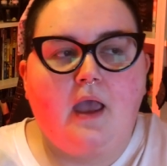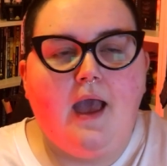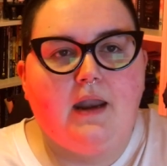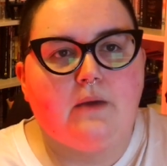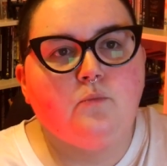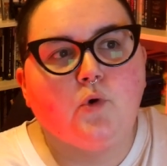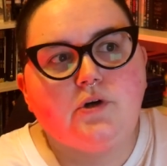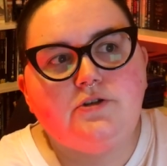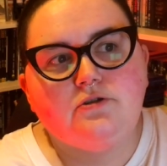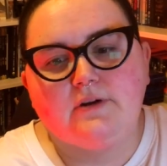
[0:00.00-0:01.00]
and I'm
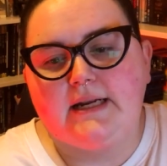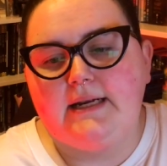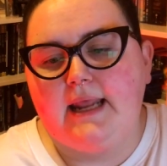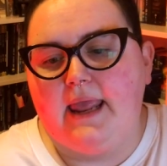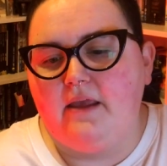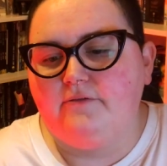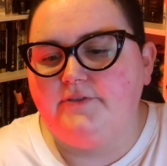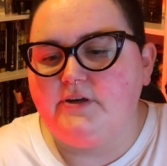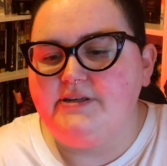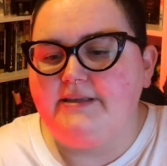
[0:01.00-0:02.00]
wondering if
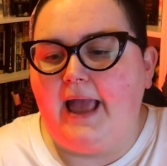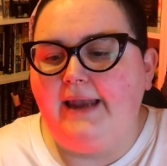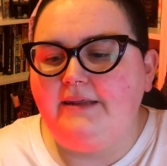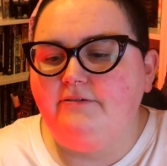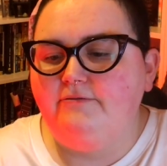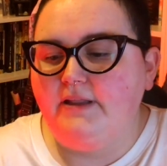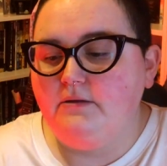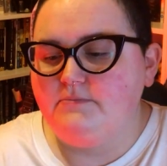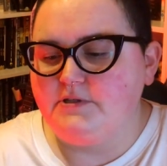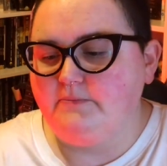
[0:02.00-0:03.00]
there is any
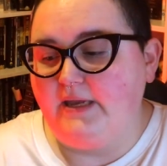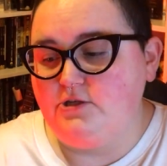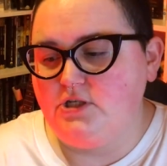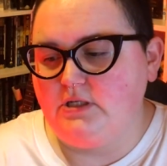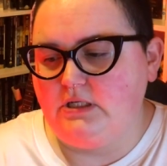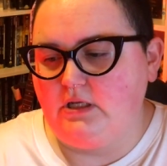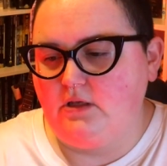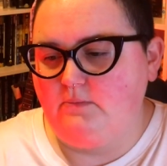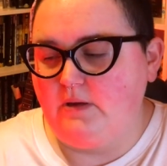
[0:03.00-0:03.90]
films mentioned in it.